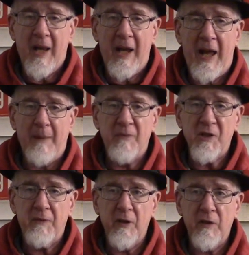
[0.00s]

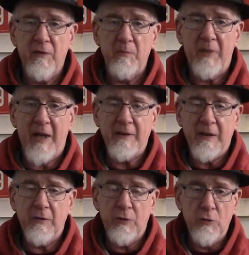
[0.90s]
atmosphere of
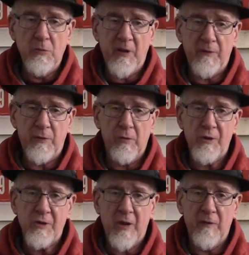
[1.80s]
impending doom. And of
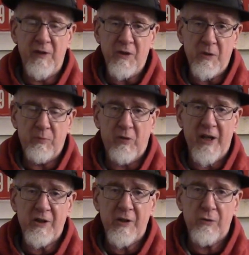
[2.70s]
course, you know, Vincent
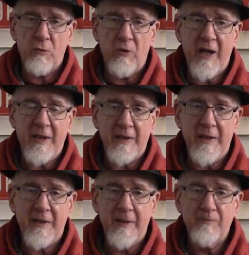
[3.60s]
Price is great in
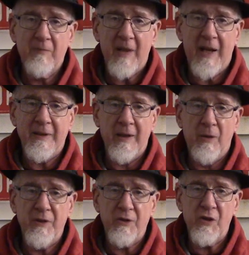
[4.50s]
it. And, you
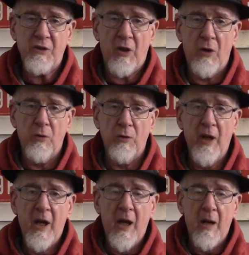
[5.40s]
know, the, just the
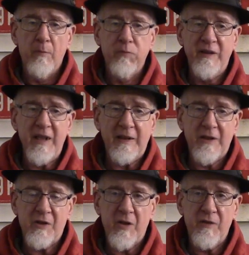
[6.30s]
whole
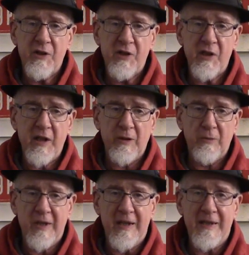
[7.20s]
bleakness of the
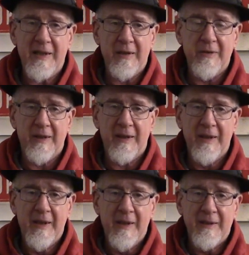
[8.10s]
scenery, you know, the,
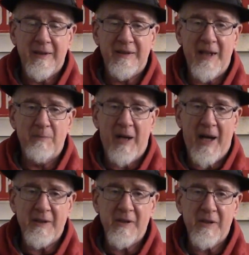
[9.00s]
the dead
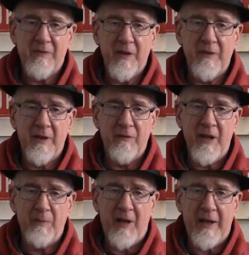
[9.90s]
bodies of the, the
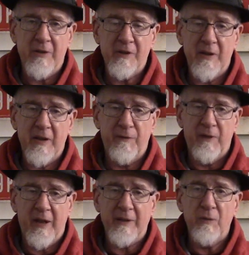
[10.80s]
vampires that you
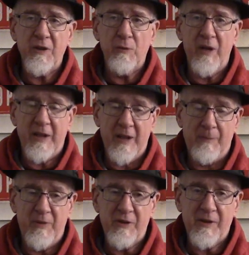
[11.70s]
find when you wake
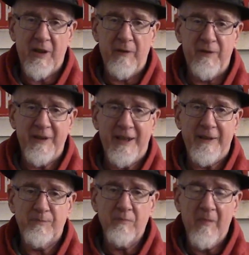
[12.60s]
up and stuff, and then